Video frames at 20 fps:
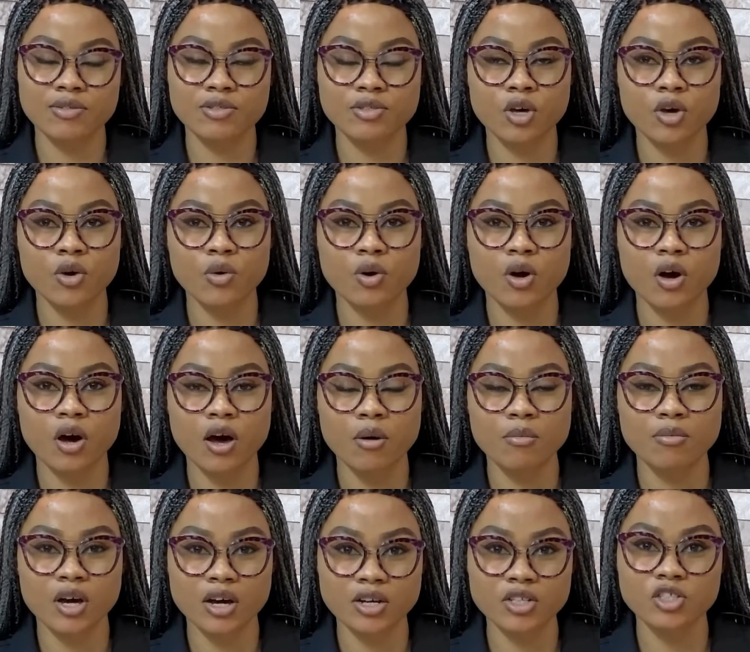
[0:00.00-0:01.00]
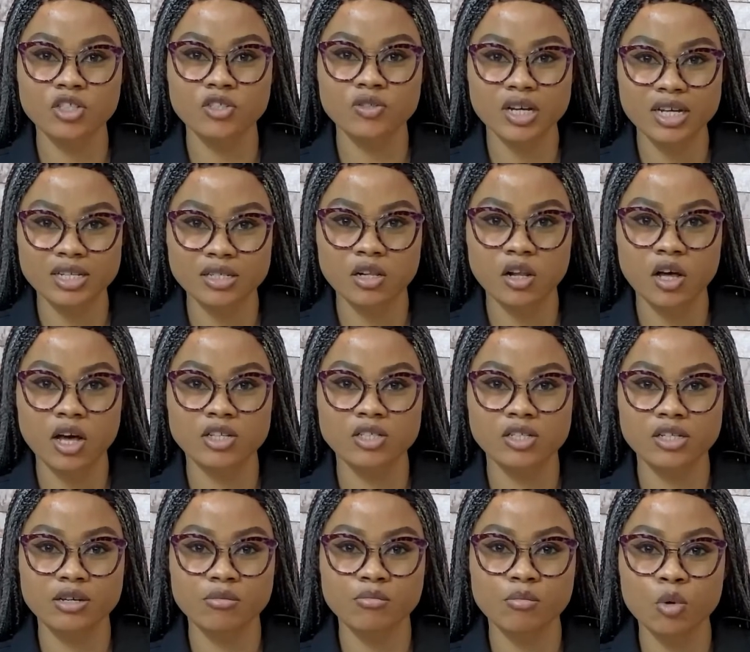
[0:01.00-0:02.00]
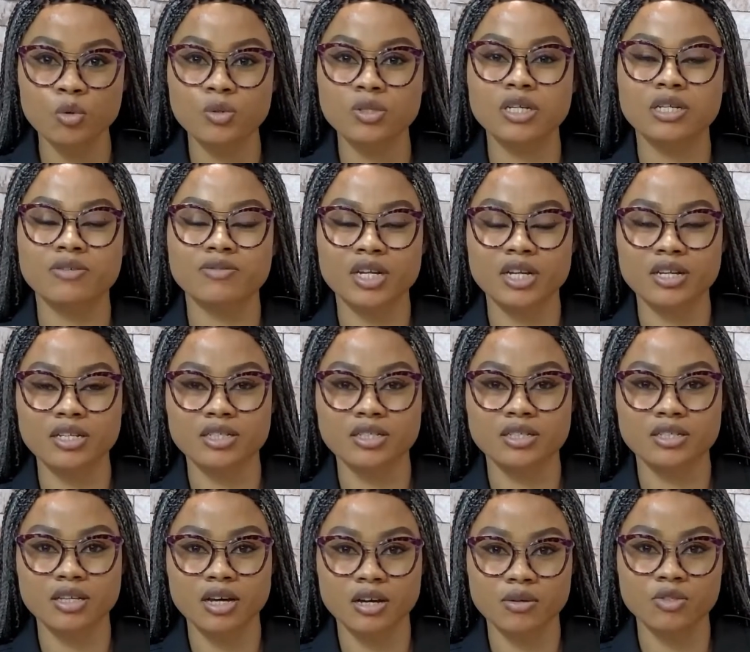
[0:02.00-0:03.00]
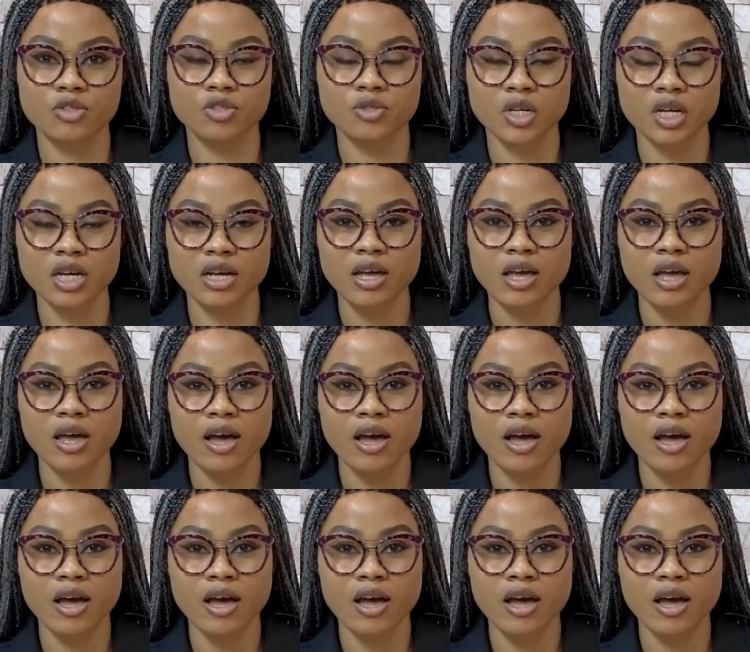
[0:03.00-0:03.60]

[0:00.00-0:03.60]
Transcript: So Nigeria is largely a multi-religious country.